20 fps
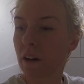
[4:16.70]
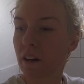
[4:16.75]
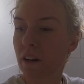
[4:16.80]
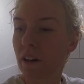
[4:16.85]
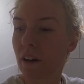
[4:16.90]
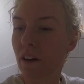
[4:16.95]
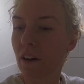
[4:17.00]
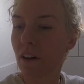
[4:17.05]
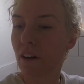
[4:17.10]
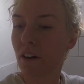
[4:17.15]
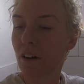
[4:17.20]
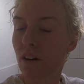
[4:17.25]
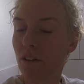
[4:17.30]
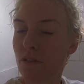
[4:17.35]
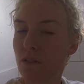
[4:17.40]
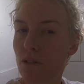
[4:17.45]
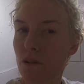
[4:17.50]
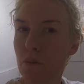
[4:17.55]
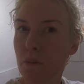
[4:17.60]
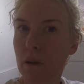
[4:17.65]
and a half
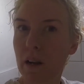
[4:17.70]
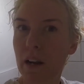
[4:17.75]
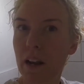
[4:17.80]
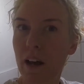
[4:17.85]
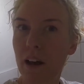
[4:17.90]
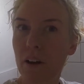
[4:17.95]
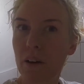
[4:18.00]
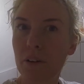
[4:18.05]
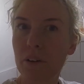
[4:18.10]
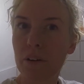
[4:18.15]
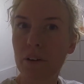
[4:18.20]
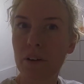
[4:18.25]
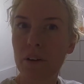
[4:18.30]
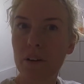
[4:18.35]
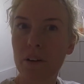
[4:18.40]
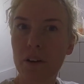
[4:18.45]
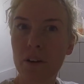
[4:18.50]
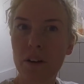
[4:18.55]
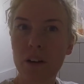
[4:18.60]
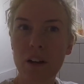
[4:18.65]
or below.
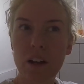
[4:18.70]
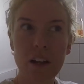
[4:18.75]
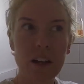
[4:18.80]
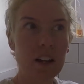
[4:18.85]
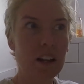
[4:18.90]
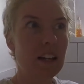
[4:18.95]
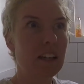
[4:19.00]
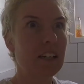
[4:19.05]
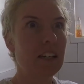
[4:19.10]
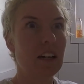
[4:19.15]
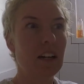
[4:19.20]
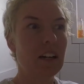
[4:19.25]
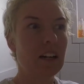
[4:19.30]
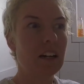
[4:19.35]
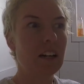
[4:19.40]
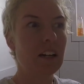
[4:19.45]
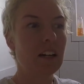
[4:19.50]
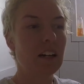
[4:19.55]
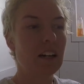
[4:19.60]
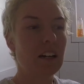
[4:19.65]
Like,
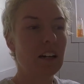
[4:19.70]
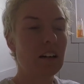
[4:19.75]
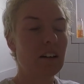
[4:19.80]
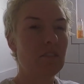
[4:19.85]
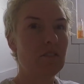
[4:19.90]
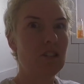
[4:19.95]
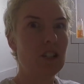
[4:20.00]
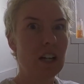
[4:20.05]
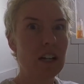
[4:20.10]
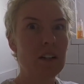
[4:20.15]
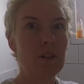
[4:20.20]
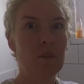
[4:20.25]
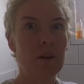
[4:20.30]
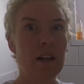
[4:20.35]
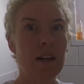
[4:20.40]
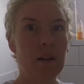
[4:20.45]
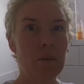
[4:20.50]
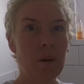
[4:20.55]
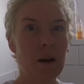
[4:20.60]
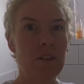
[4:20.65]

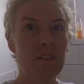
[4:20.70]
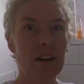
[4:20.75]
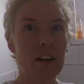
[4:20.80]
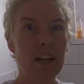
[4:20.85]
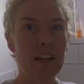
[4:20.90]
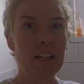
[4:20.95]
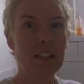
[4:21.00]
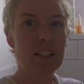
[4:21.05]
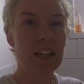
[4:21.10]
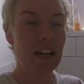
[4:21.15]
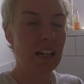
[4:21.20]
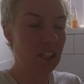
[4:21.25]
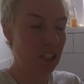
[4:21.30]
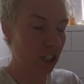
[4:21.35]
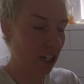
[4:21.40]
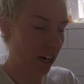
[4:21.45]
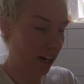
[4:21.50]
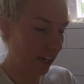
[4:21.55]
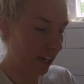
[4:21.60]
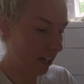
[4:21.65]
genuinely worried,
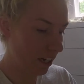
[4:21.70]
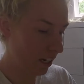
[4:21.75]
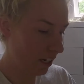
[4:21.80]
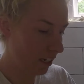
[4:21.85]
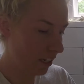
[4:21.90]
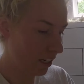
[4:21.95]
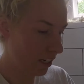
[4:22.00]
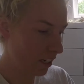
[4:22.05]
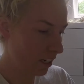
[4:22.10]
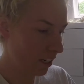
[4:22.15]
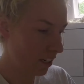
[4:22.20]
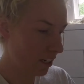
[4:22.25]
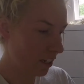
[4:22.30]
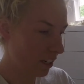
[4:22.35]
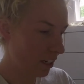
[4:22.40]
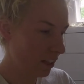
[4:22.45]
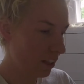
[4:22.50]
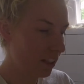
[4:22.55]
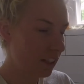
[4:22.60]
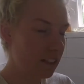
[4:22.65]
actually.
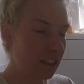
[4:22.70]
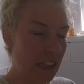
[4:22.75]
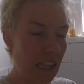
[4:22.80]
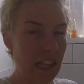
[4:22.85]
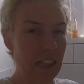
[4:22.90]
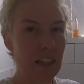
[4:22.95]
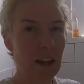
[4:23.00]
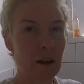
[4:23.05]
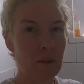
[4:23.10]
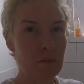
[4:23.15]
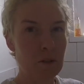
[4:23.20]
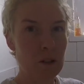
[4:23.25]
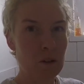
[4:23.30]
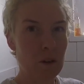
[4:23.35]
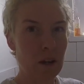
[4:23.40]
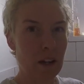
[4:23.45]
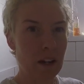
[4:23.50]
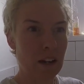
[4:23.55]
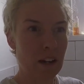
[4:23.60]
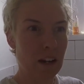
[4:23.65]
This thing that I'm
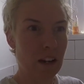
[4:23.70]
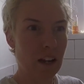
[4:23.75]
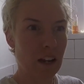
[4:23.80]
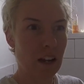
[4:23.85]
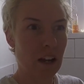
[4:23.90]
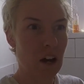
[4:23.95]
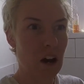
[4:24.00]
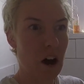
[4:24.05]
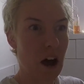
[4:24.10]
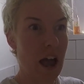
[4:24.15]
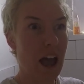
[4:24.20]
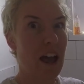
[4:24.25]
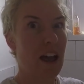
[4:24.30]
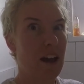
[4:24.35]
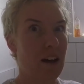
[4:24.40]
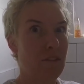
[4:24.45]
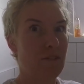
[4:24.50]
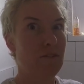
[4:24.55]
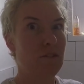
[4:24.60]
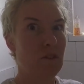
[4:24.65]
doing. I
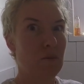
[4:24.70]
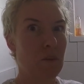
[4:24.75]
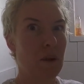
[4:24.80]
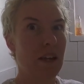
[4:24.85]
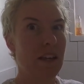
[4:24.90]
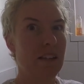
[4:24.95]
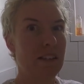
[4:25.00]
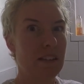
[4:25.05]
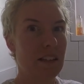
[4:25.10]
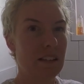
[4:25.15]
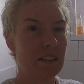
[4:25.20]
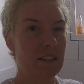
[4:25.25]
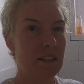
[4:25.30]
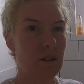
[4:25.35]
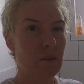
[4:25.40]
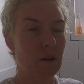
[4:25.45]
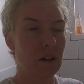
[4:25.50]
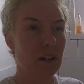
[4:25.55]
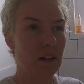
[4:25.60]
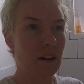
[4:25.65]
have to be
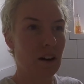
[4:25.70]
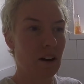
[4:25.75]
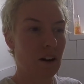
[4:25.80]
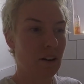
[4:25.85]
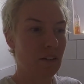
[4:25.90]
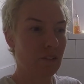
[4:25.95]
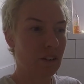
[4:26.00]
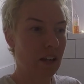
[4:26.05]
61.5